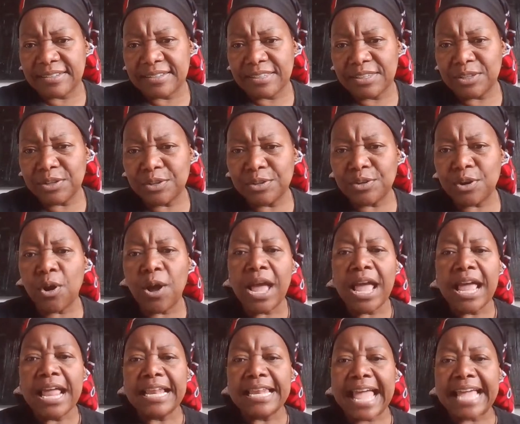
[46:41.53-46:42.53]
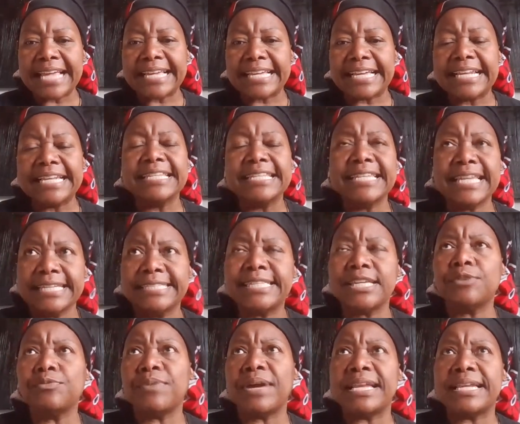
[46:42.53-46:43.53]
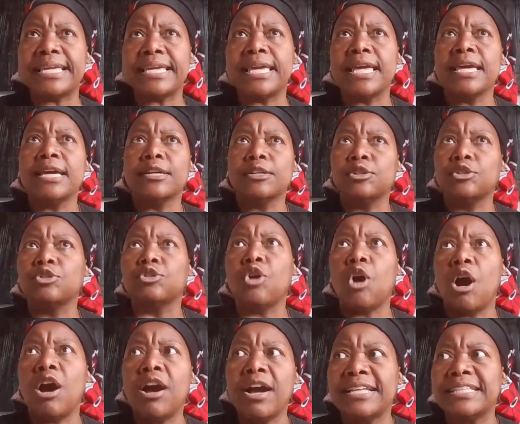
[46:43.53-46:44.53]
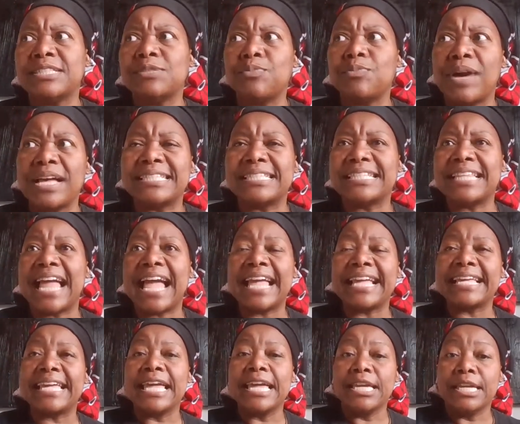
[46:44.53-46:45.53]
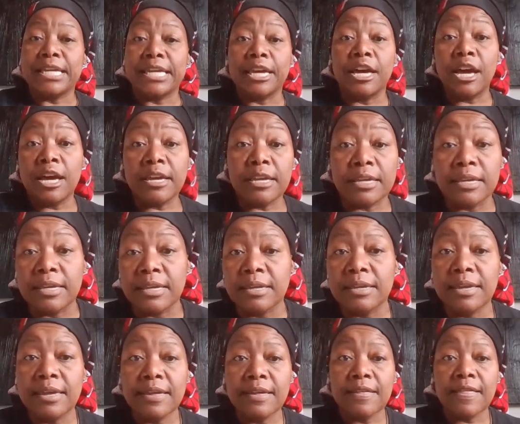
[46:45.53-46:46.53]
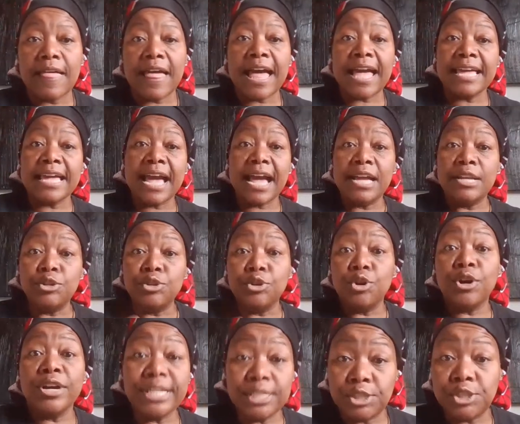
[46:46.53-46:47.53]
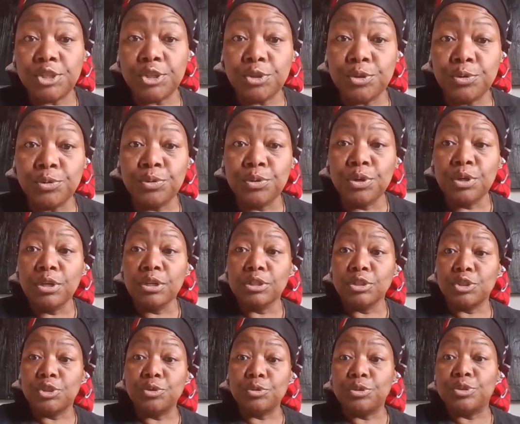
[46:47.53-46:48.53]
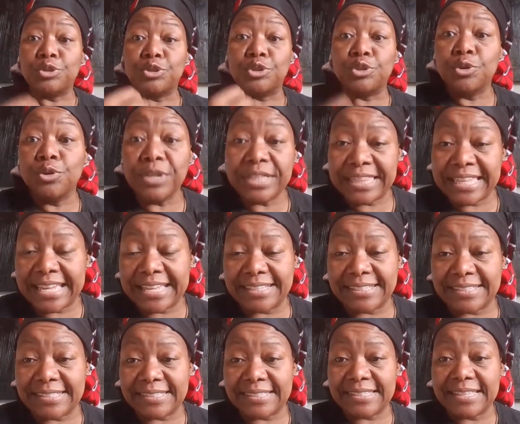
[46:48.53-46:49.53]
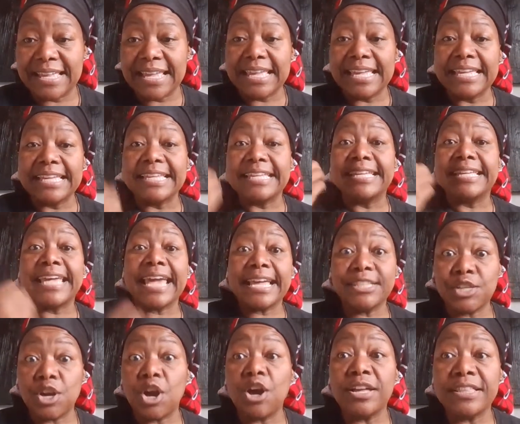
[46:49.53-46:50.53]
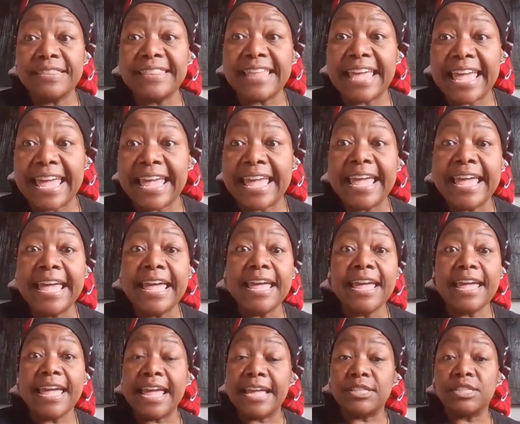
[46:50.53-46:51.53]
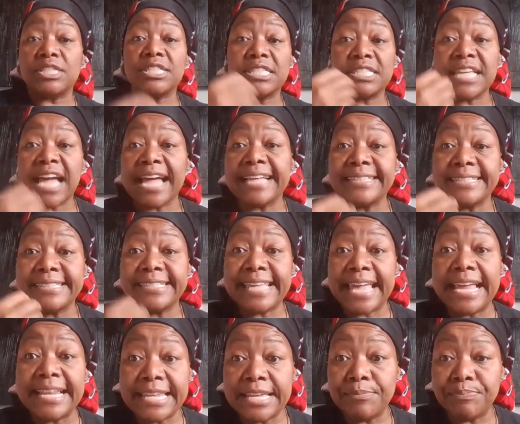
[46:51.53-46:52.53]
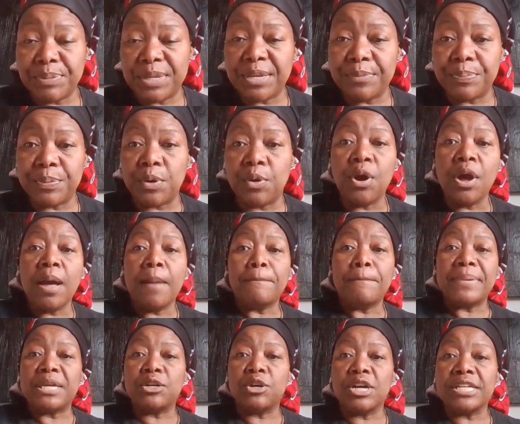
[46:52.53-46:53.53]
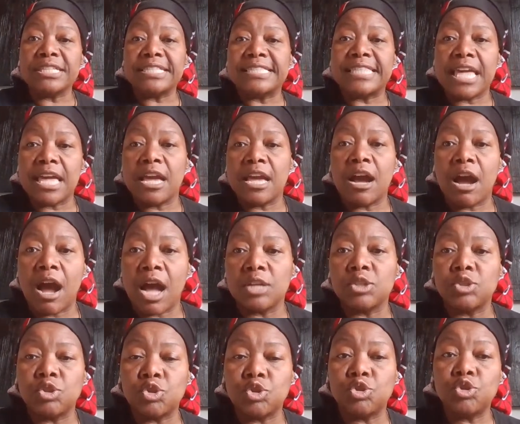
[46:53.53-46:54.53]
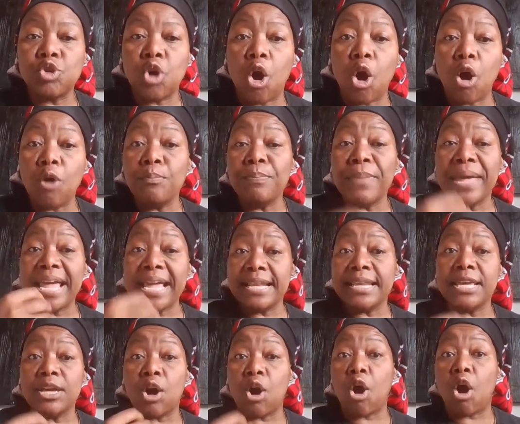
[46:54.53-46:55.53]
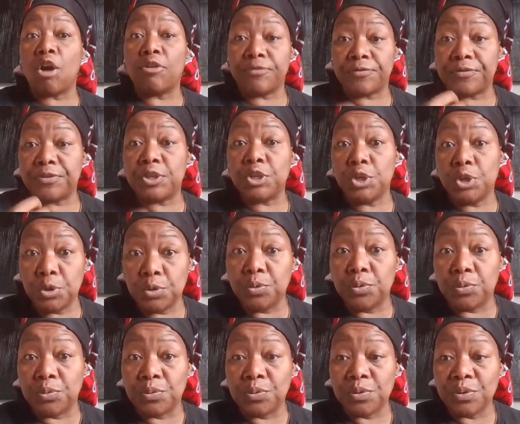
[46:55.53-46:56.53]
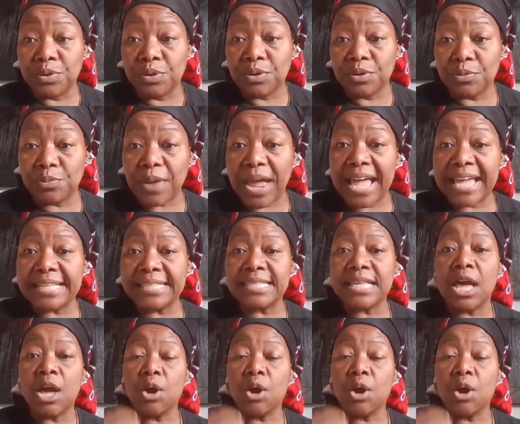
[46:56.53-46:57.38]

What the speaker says: You know, like literally God was like, hey, I anoint you to do this. Get on there and start telling people, because there are so many of you, right?